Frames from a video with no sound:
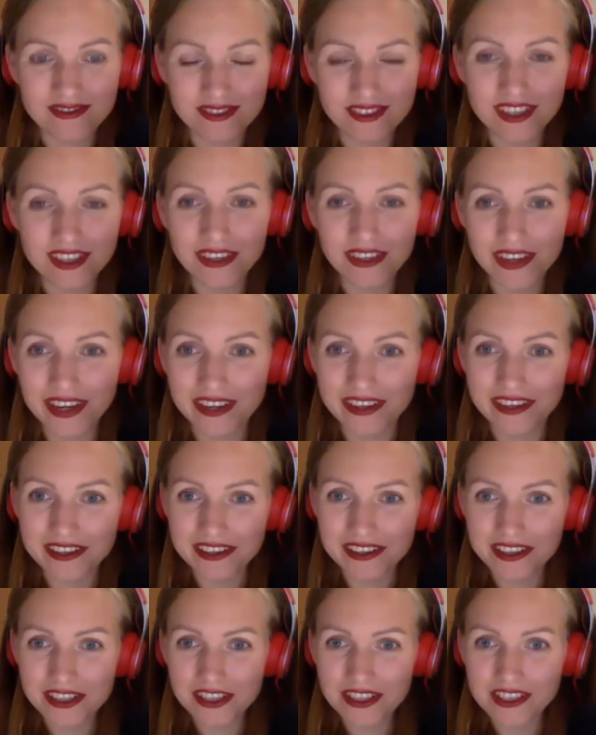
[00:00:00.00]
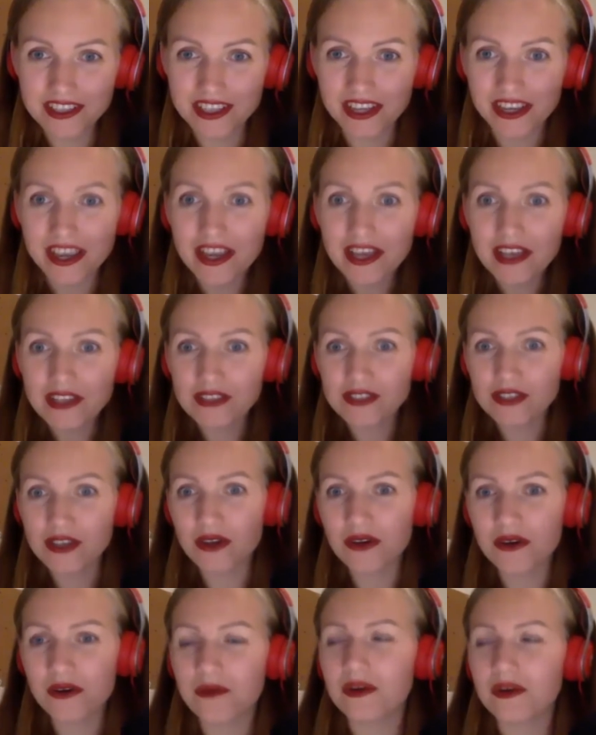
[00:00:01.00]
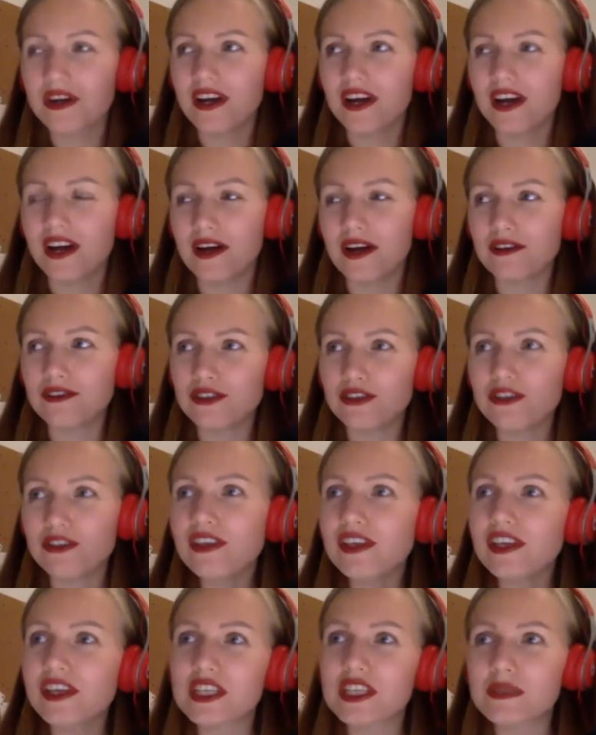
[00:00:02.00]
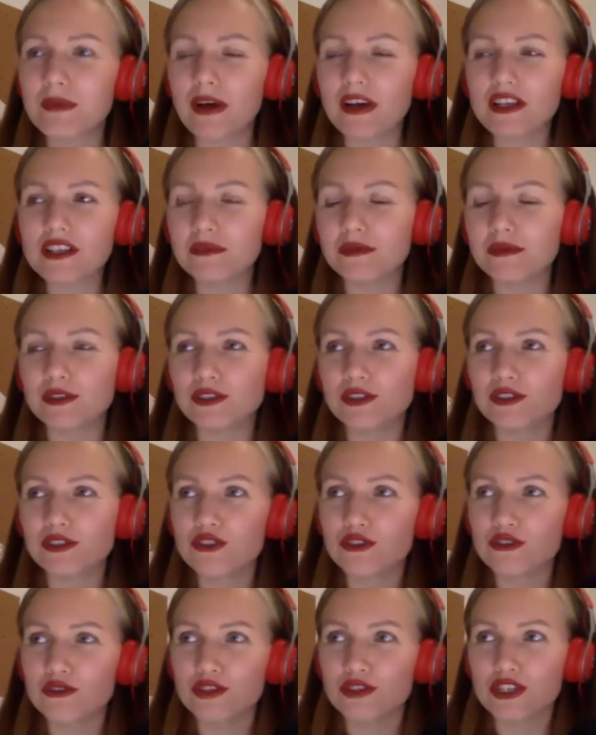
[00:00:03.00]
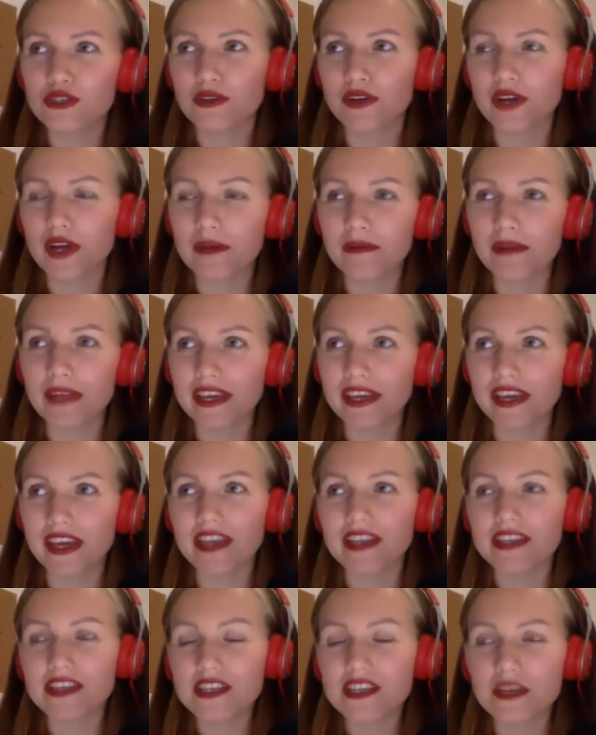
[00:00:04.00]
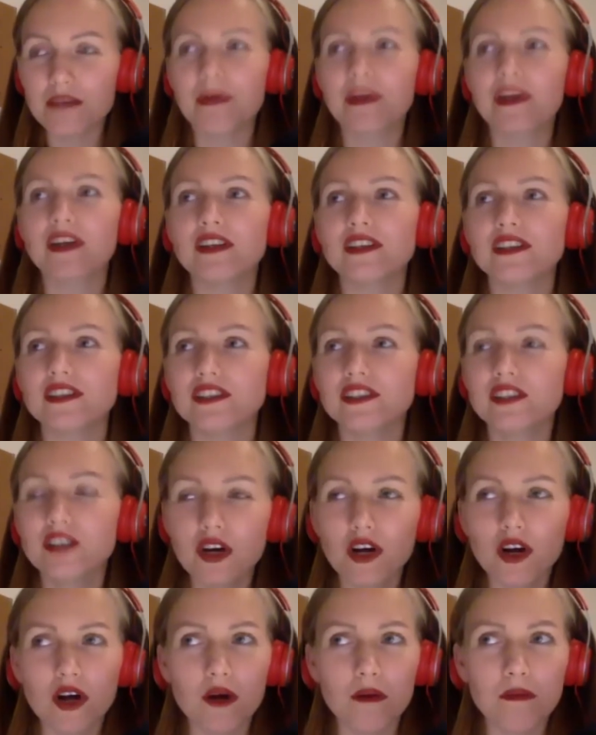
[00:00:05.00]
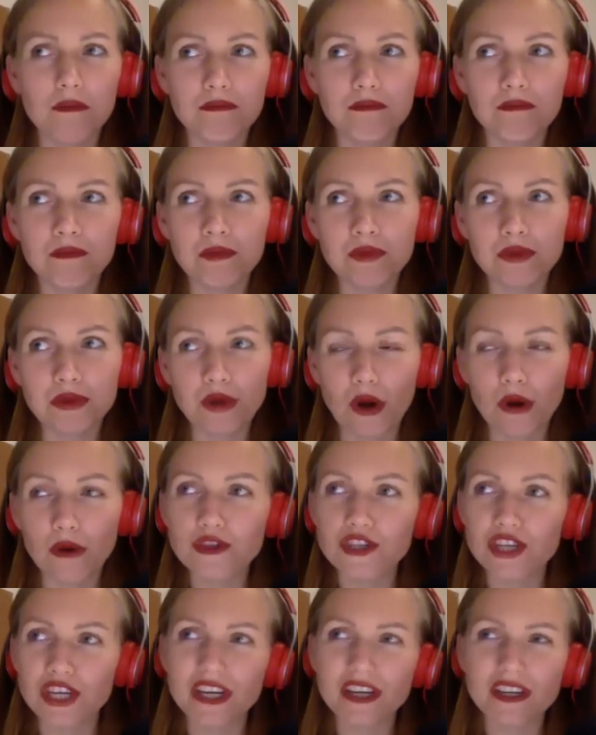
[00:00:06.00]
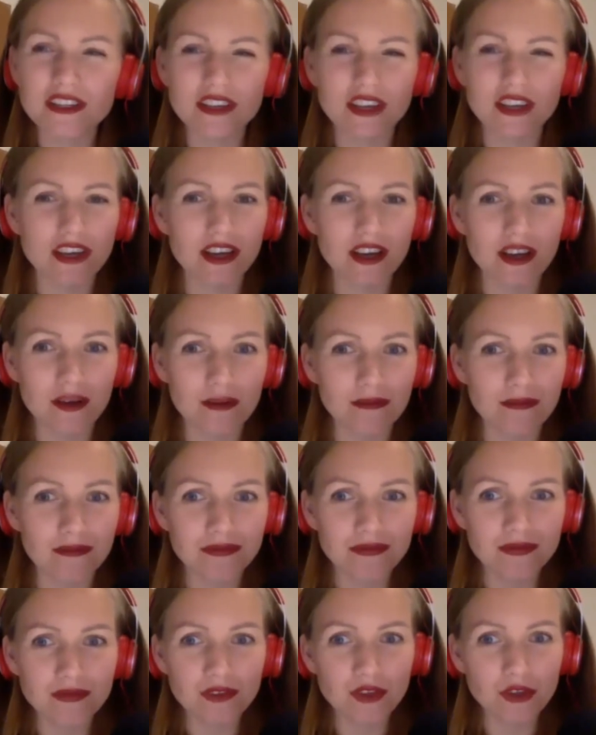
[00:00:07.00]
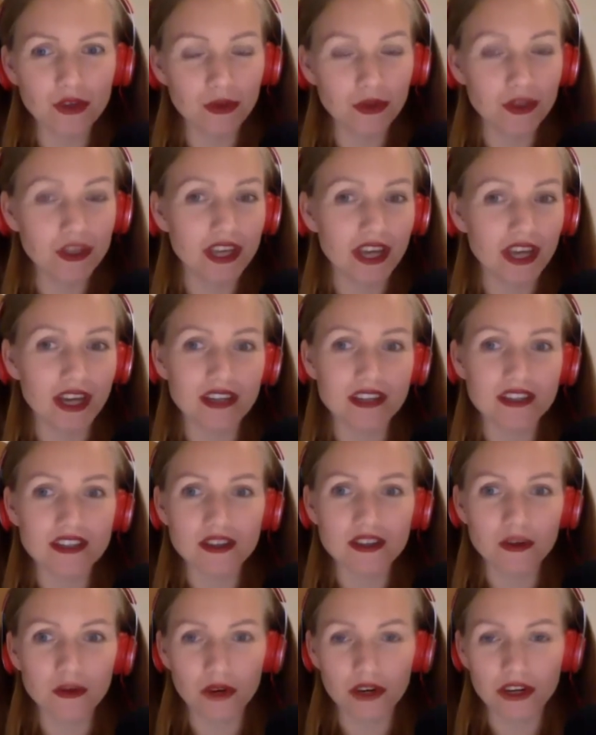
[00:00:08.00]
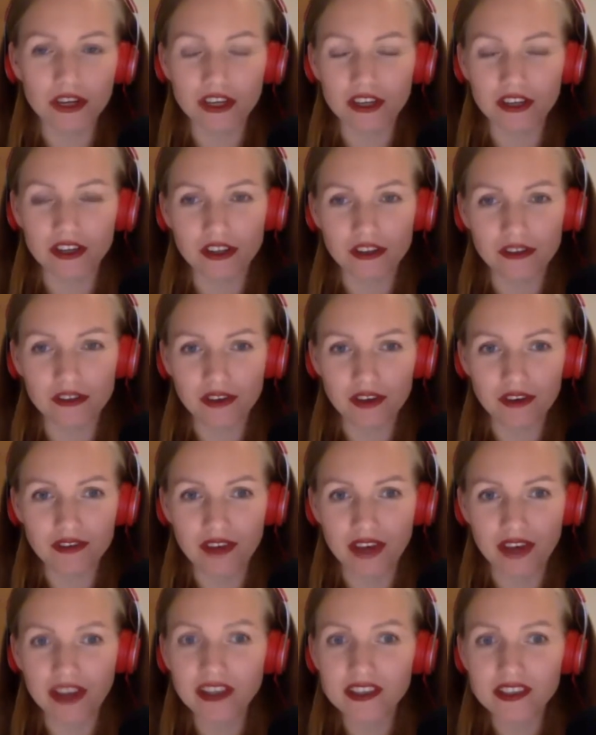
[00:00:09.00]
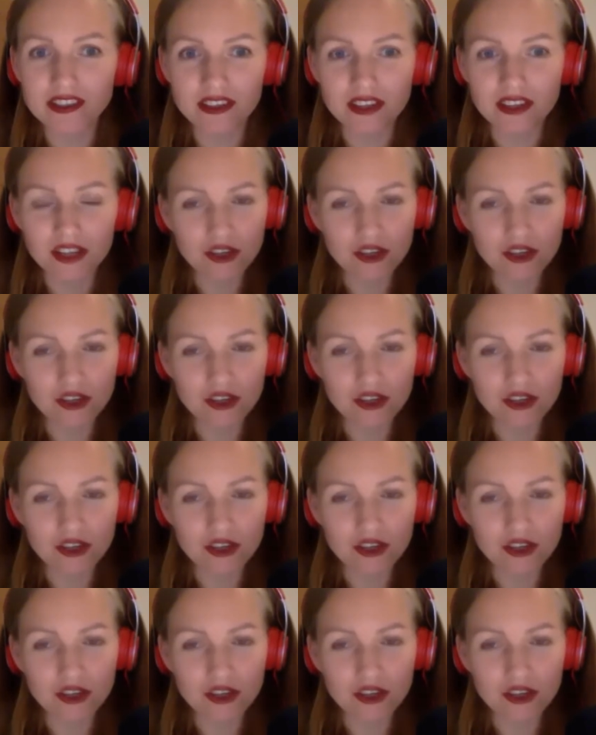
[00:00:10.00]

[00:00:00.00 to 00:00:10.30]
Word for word: Okay, interesting. So, uh, do you think it's possible to describe like a typical uh, project um, you would get working in VFX?